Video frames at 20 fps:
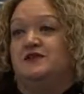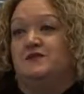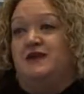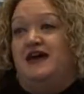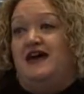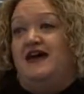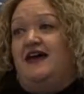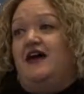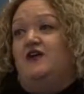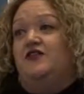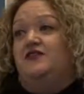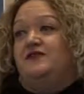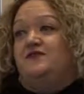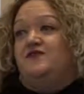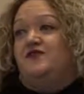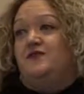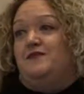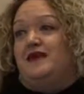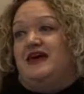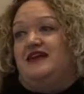about health
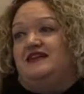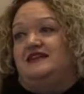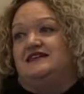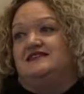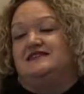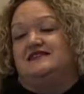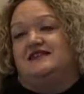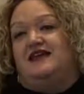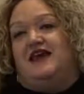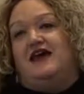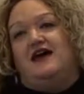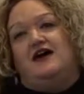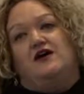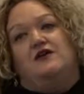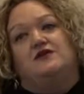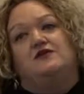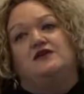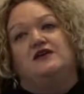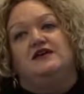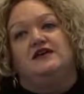informatics and
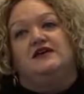how